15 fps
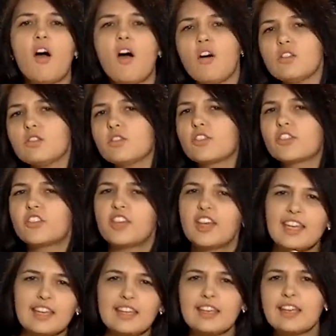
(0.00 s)
All
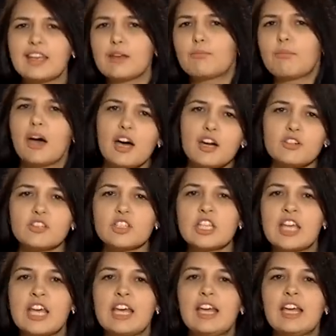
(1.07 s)
thinking about
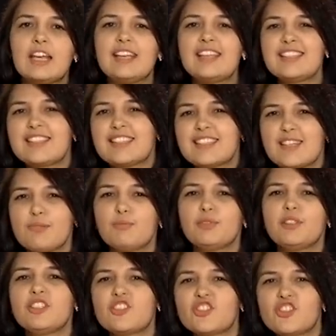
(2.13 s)
is
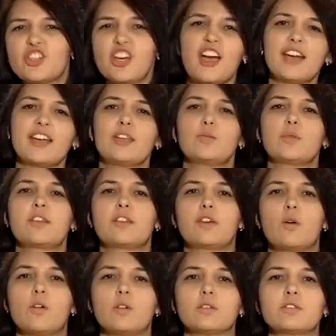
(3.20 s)
simply chugging with the
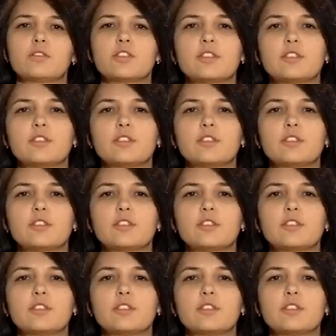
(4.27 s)
old.